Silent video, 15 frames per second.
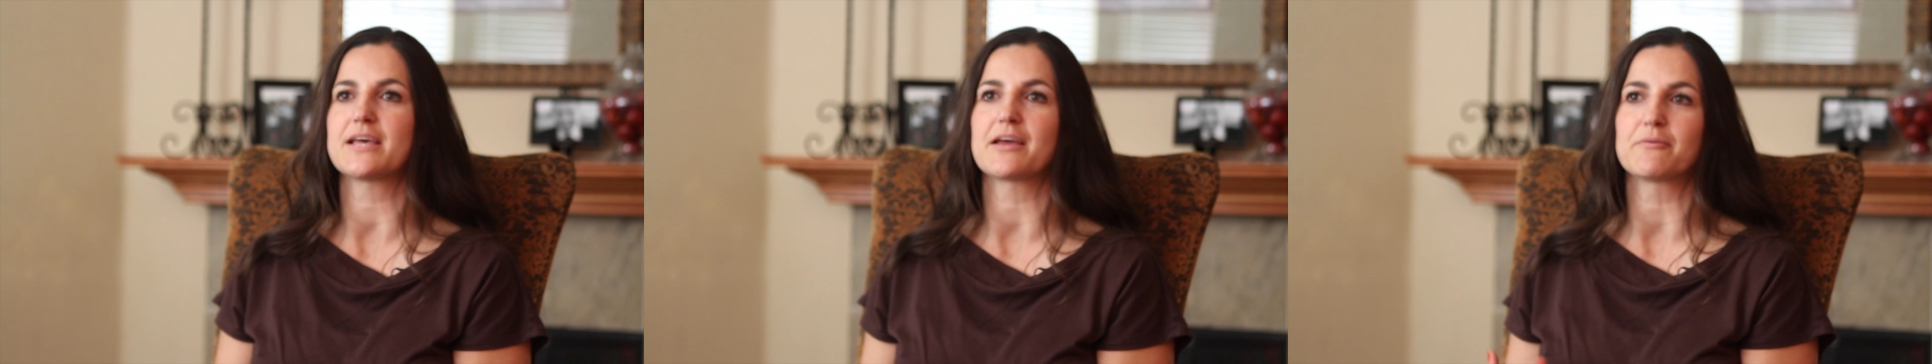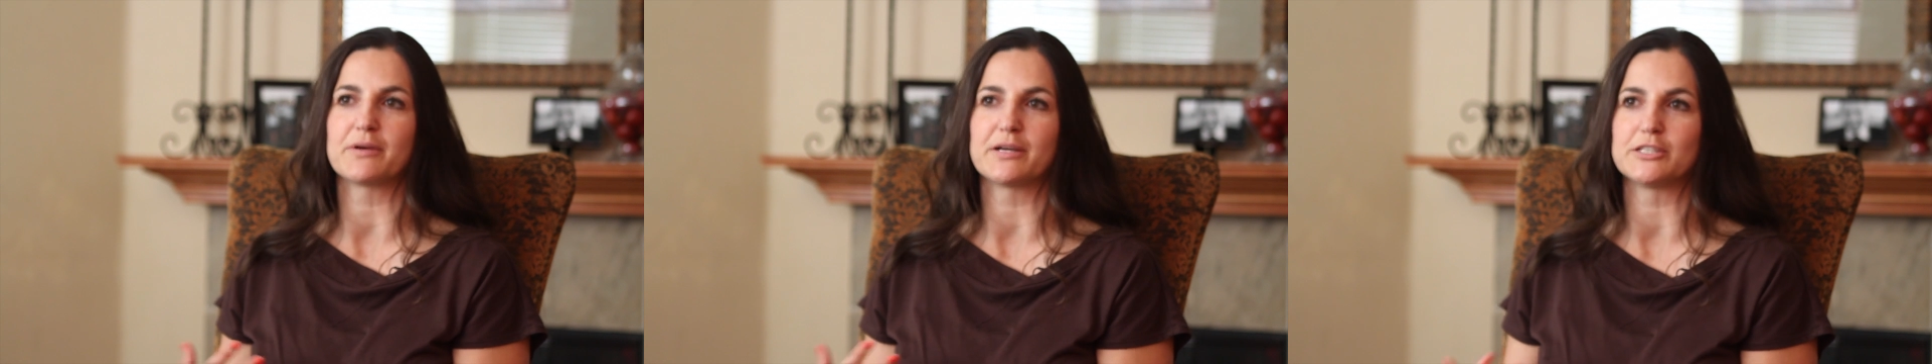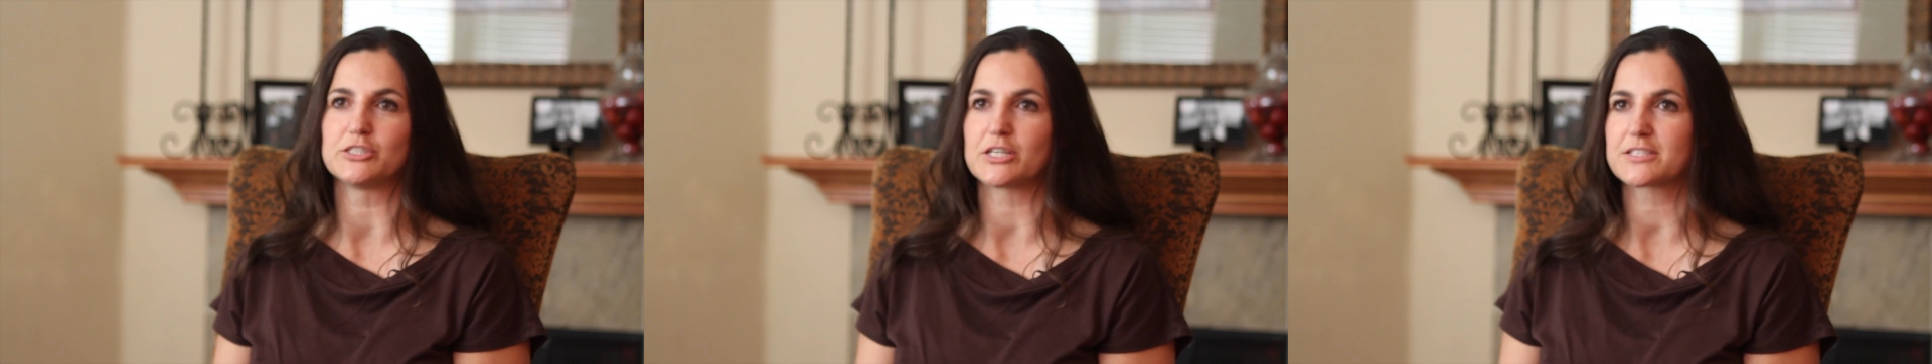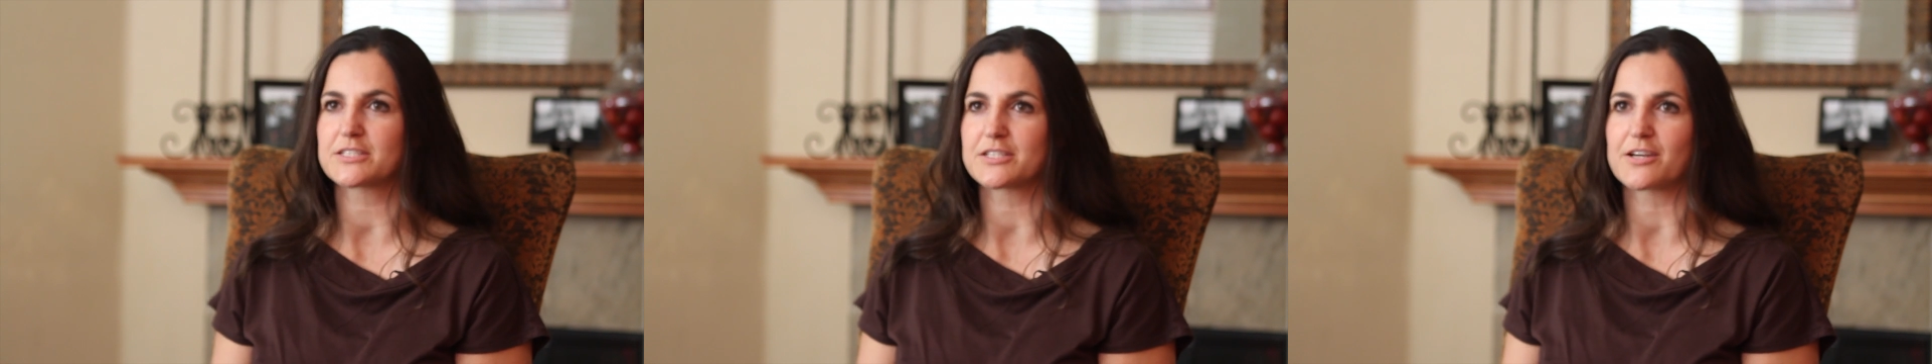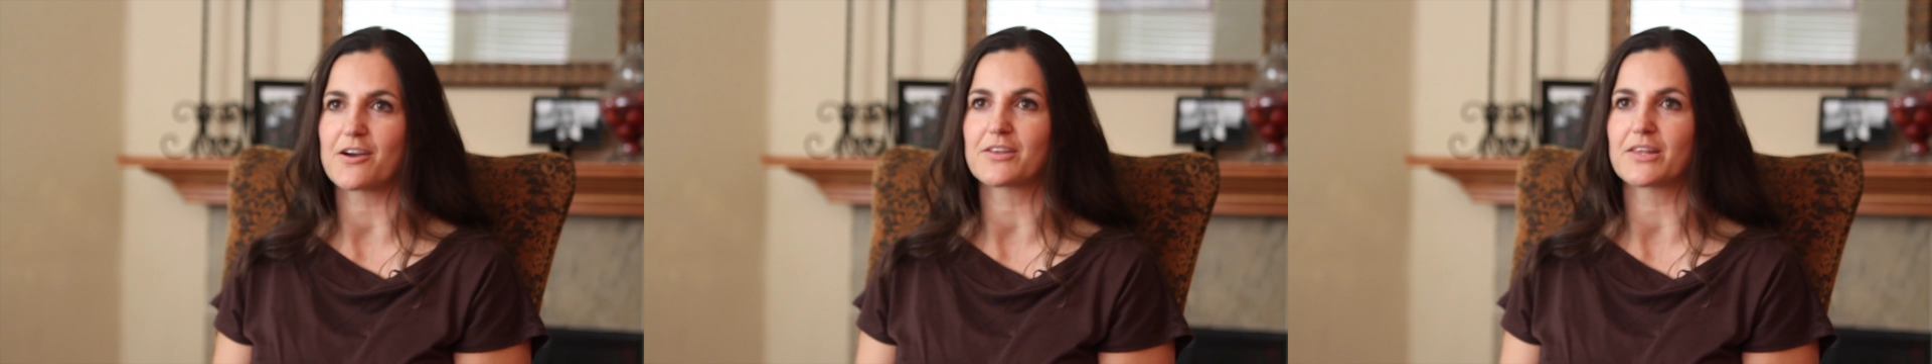and we
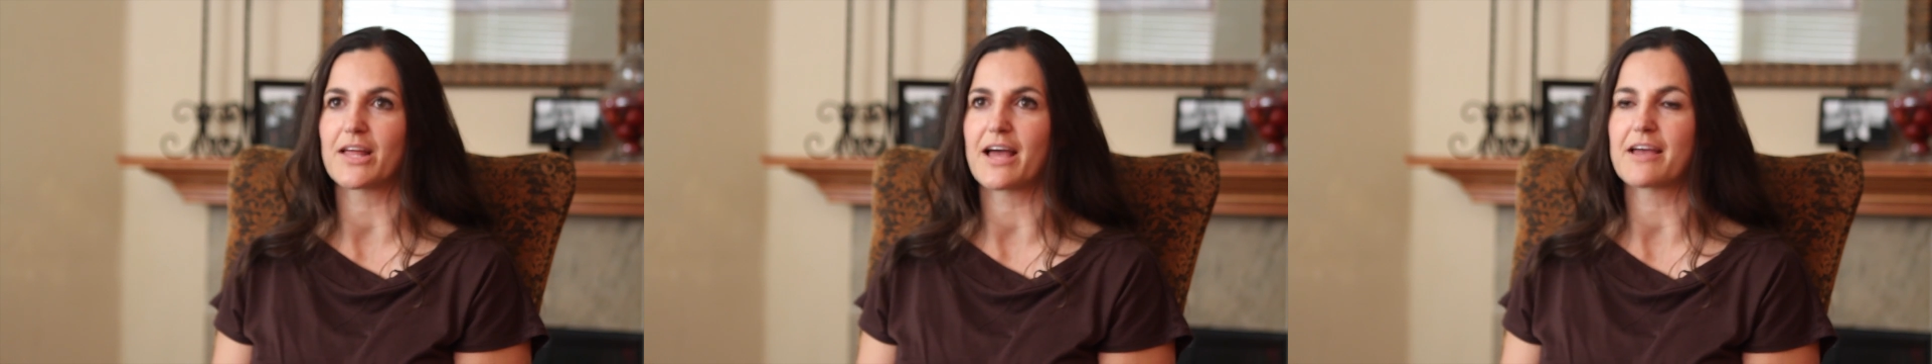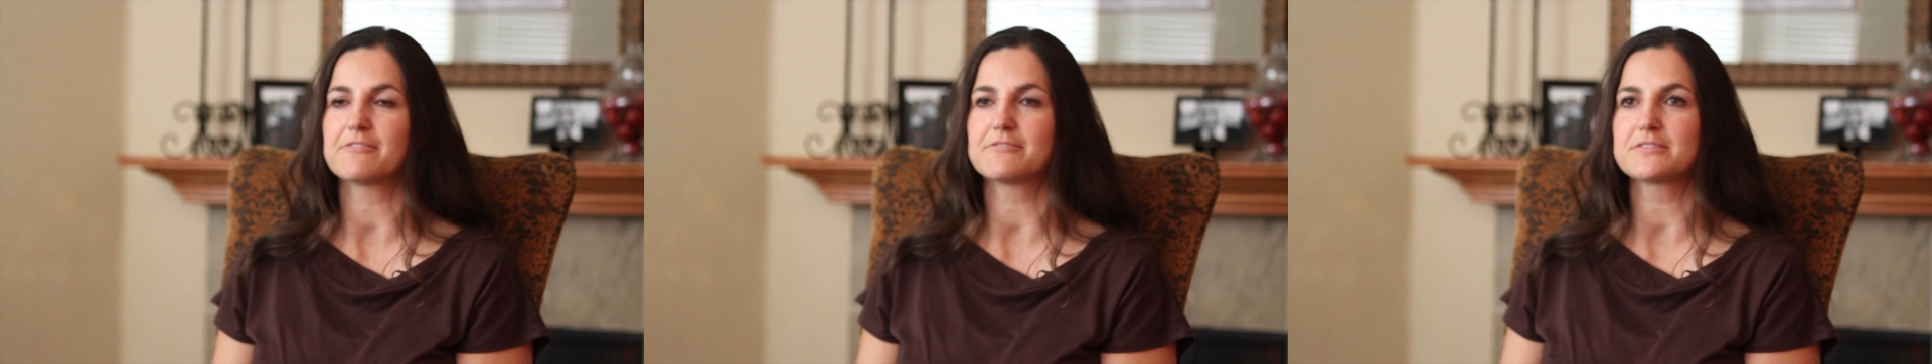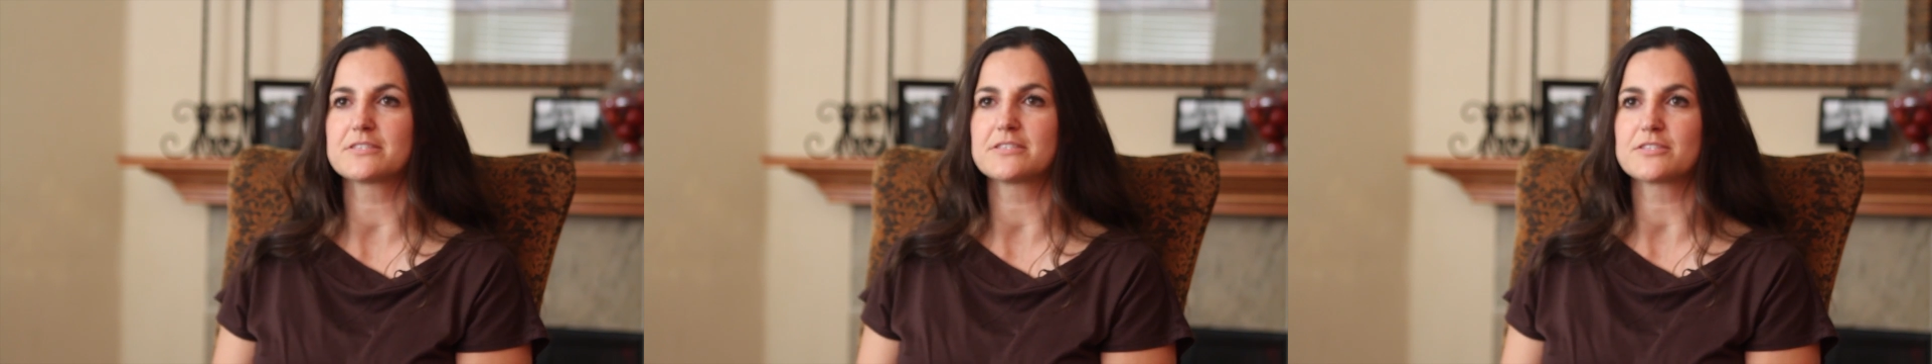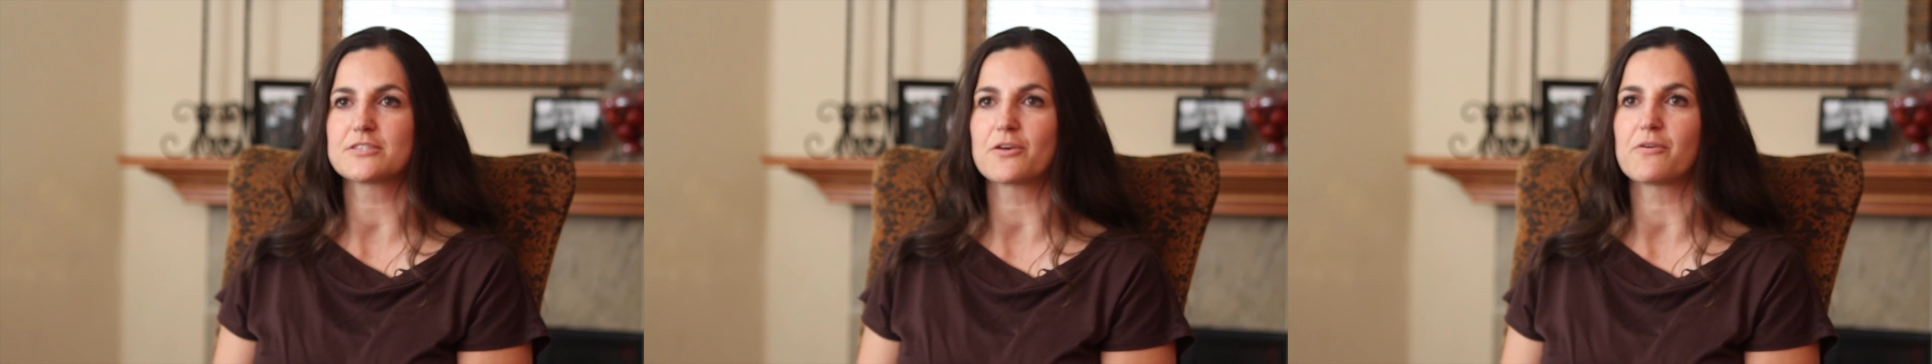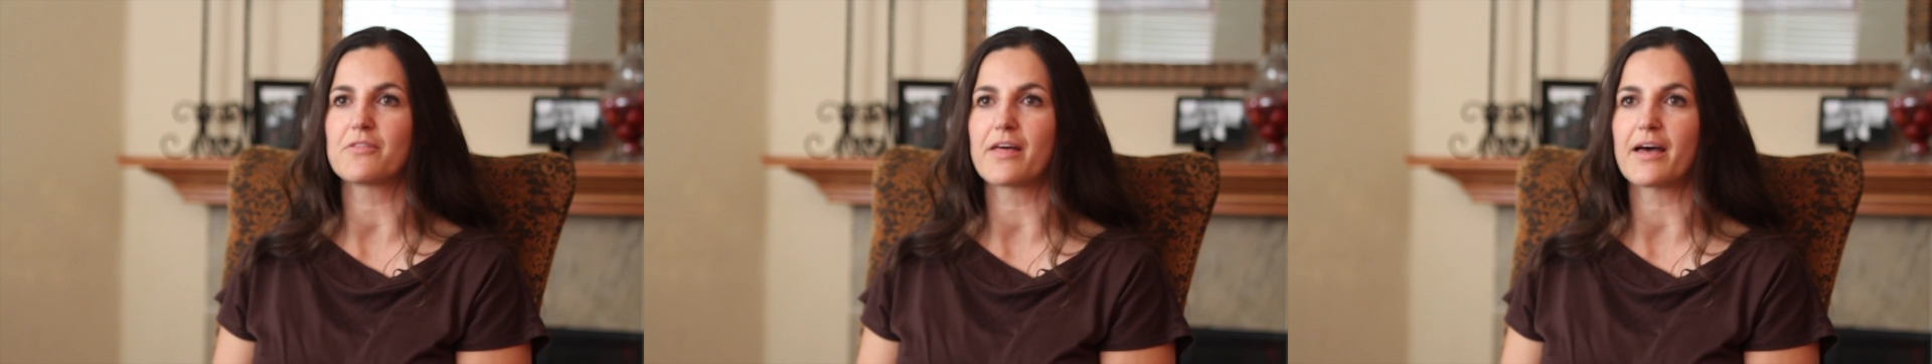adjusted our lives
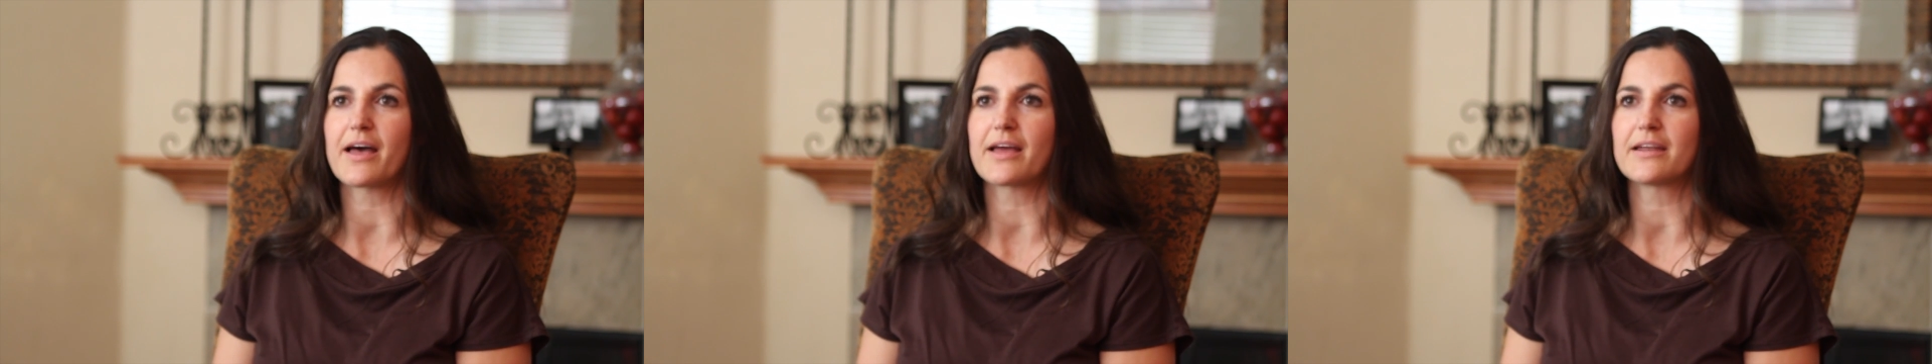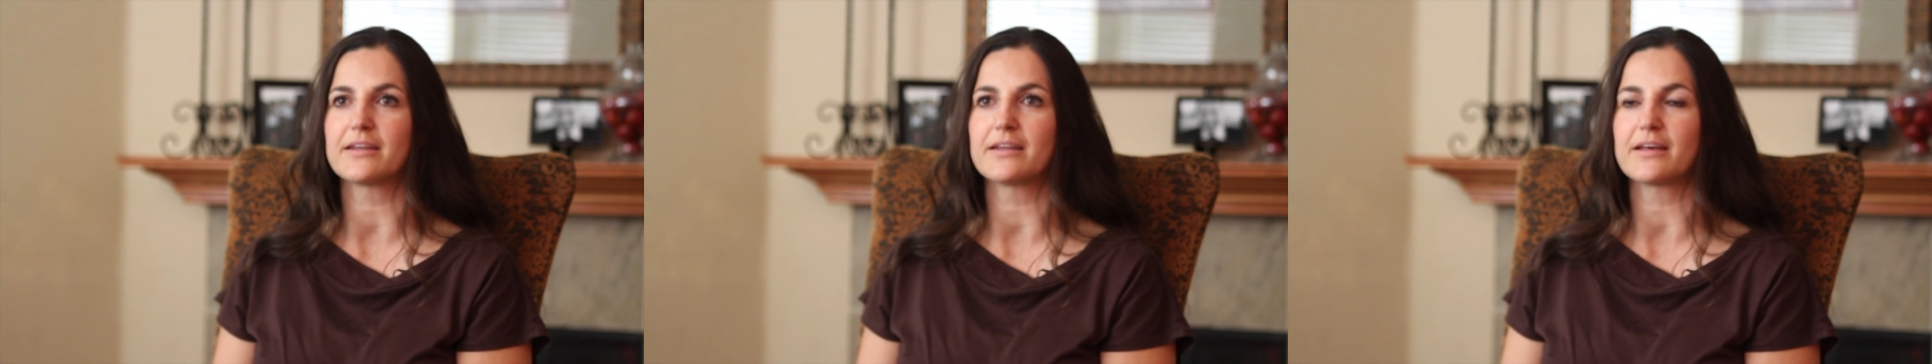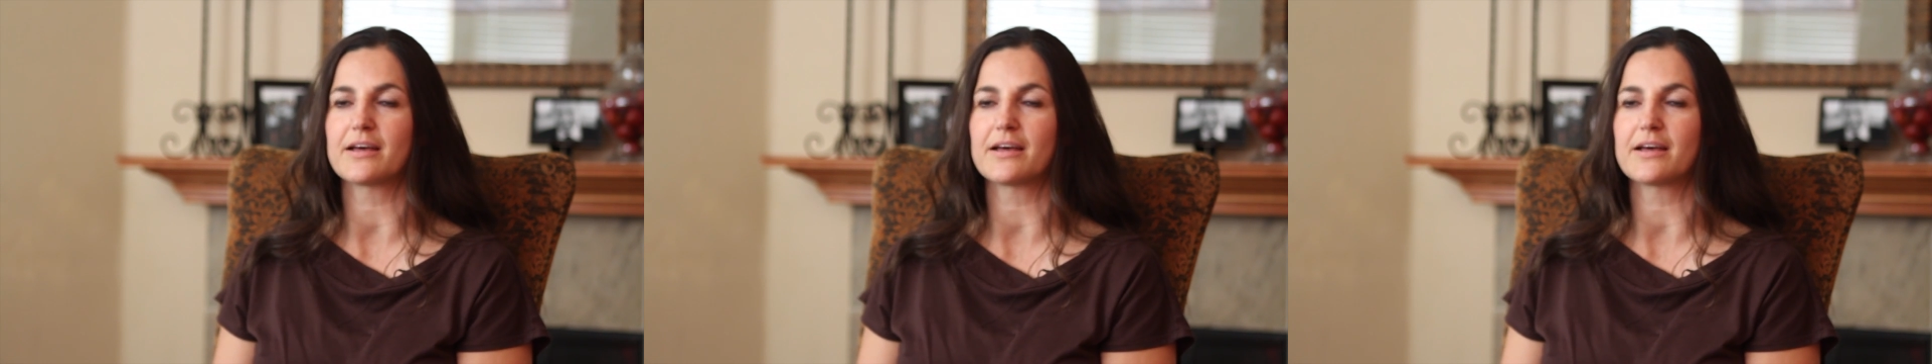so that